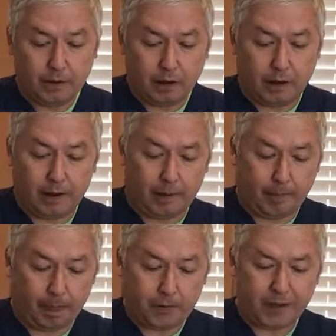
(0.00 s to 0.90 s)

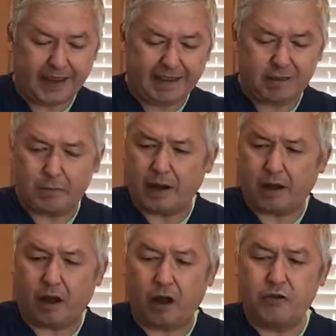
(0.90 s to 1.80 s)
so that gives me about
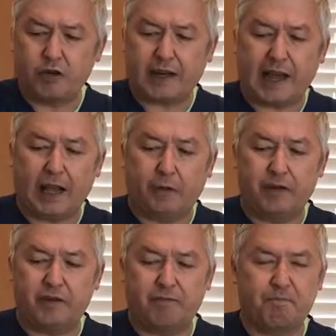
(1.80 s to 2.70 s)
100
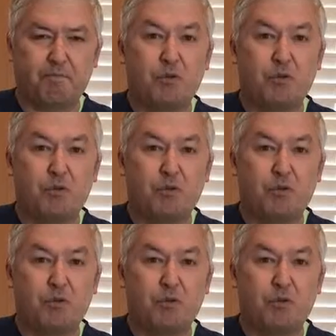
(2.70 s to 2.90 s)
calories of